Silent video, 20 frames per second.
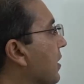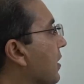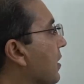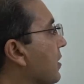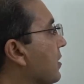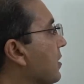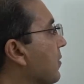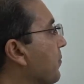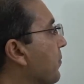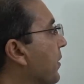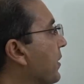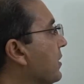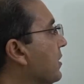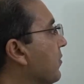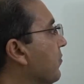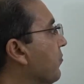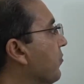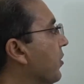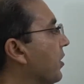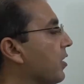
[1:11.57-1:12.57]
there is a
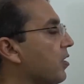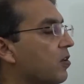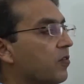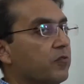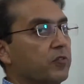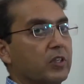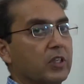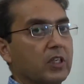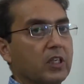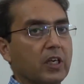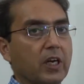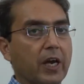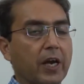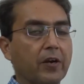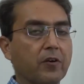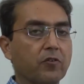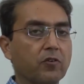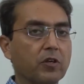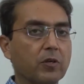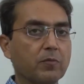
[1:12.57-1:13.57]
passive filling of the
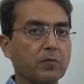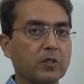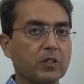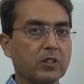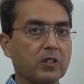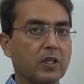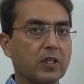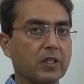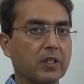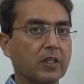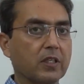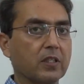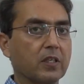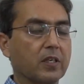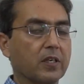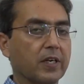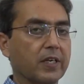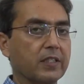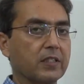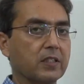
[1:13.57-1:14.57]
atrium resulting in
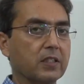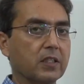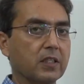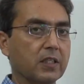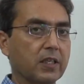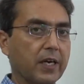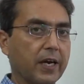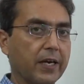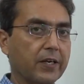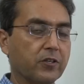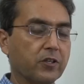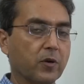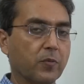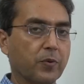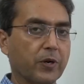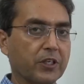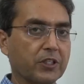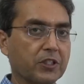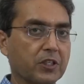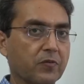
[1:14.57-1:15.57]
a rising
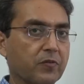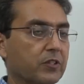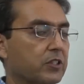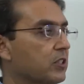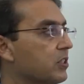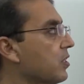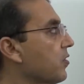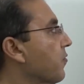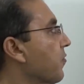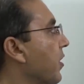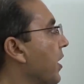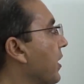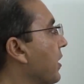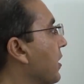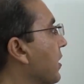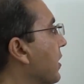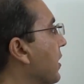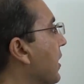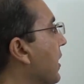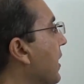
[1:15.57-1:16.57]
atrial pressure, which is
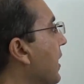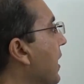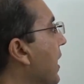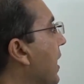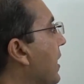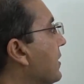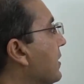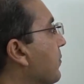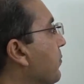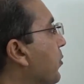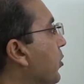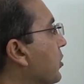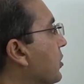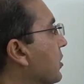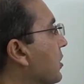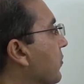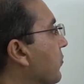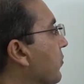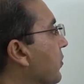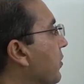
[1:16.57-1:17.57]
reflected as a
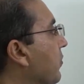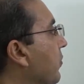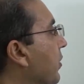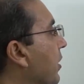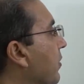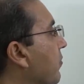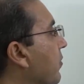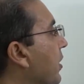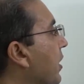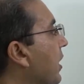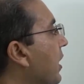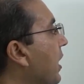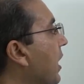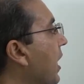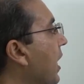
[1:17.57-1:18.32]
positive V wave.